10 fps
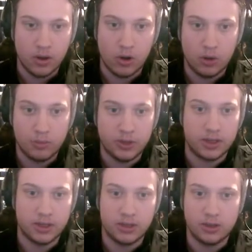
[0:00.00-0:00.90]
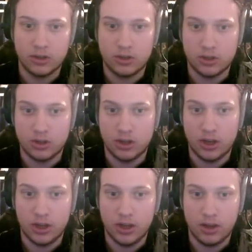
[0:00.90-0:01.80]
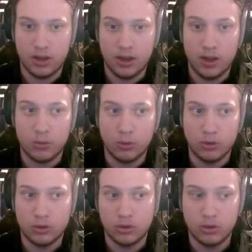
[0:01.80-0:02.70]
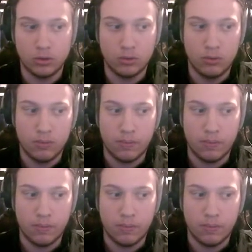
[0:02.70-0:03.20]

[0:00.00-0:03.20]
object distance is equal to